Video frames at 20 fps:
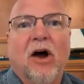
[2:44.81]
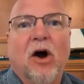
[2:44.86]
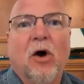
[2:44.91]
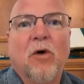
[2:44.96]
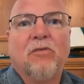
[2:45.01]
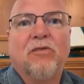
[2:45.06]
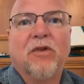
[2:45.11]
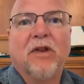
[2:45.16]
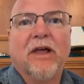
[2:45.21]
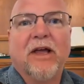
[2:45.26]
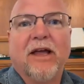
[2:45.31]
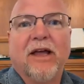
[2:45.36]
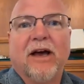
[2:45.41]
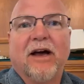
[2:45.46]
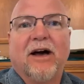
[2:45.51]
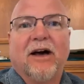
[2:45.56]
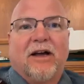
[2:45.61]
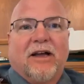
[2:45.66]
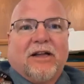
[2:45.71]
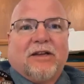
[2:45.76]
hopefully
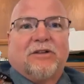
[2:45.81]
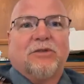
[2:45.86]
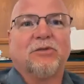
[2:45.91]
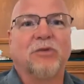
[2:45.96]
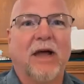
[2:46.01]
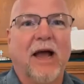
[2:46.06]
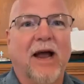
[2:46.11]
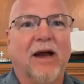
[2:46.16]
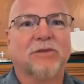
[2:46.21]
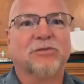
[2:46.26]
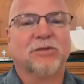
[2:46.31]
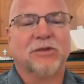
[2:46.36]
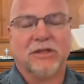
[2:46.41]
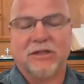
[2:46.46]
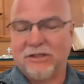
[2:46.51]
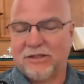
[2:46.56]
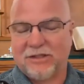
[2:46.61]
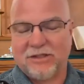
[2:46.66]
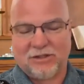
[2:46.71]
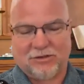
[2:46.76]
uh, it's
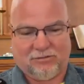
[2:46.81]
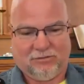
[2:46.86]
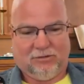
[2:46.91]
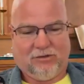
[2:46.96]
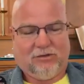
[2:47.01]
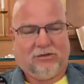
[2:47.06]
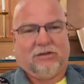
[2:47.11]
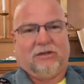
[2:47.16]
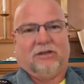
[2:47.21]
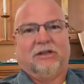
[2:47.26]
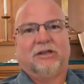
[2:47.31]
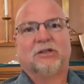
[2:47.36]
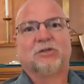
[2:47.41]
actually, it's just, oh,